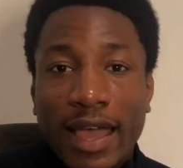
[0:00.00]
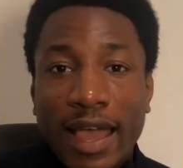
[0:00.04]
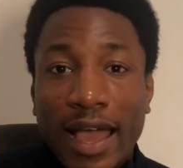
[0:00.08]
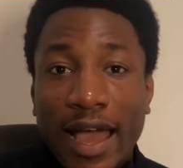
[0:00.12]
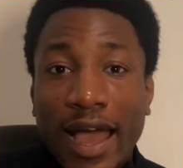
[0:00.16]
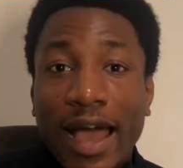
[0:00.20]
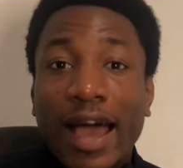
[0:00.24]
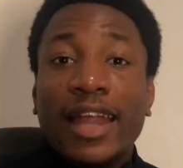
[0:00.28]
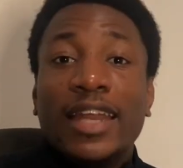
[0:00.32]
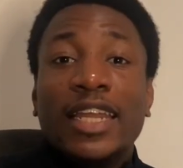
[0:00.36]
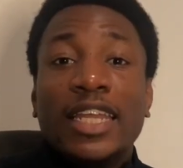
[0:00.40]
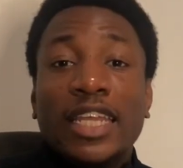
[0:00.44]

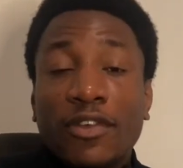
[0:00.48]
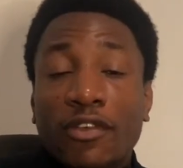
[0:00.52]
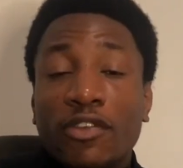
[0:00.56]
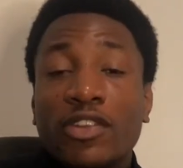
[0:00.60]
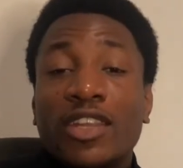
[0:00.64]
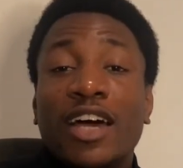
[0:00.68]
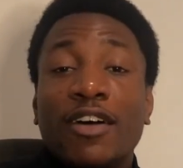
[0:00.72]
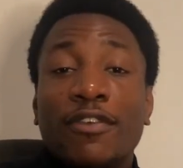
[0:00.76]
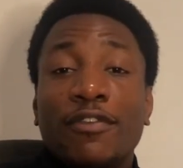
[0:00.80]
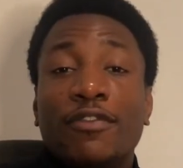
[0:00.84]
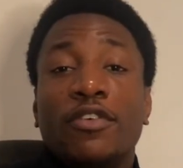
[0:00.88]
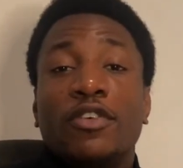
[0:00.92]
And even
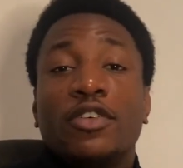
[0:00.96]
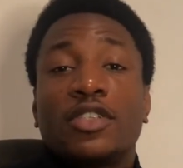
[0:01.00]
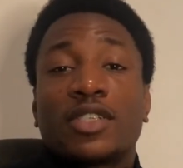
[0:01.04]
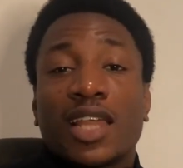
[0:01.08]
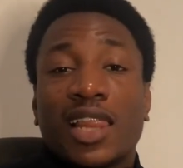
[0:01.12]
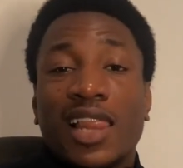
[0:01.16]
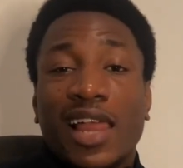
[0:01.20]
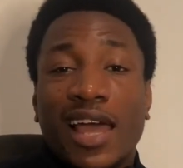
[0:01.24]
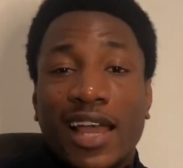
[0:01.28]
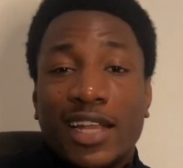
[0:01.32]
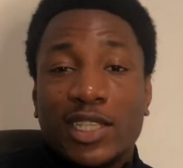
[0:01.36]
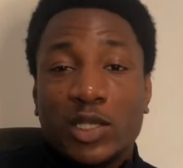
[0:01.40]
that first
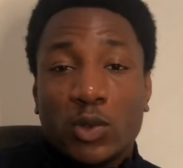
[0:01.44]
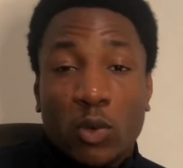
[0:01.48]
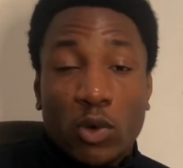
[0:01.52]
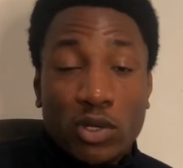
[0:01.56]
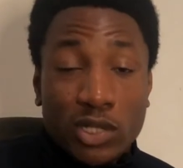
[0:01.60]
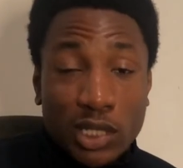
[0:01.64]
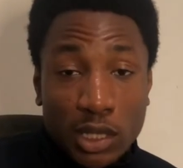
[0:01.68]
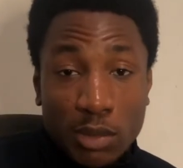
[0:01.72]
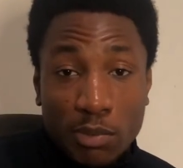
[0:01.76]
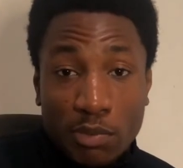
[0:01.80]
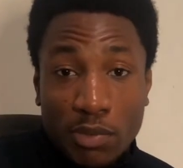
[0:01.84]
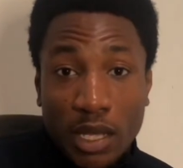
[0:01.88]
client was
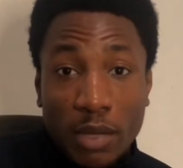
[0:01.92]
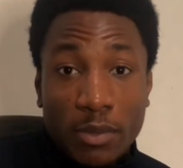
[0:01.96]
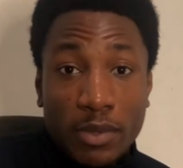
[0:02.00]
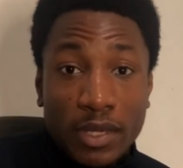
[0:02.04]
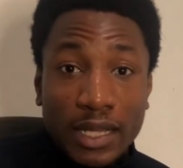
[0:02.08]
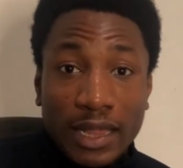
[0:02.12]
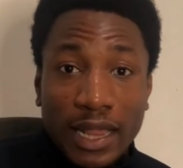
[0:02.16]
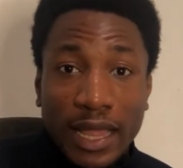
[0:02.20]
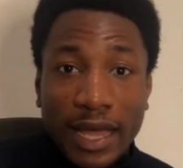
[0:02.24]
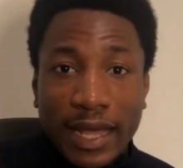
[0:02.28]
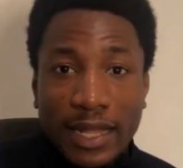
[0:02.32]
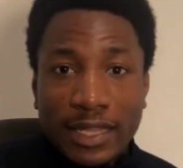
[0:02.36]
a baby
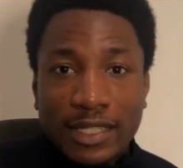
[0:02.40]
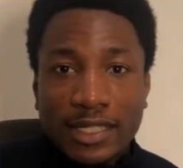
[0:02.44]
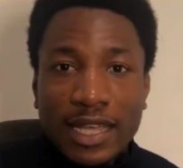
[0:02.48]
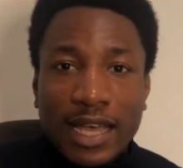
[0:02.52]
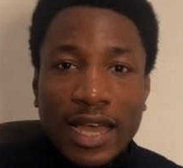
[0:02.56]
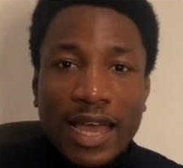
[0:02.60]
client.